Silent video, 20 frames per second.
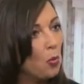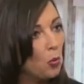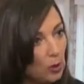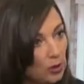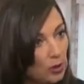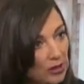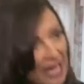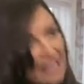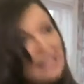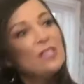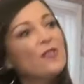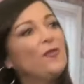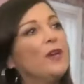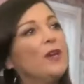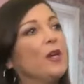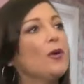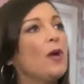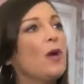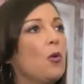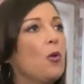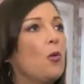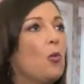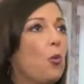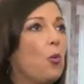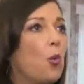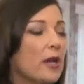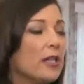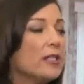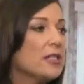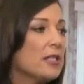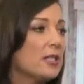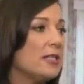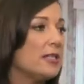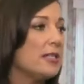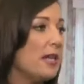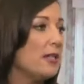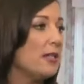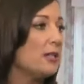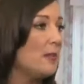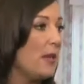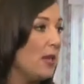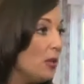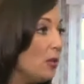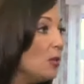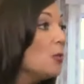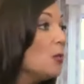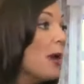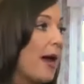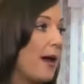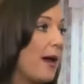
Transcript: Let's figure out what it's gonna take to make you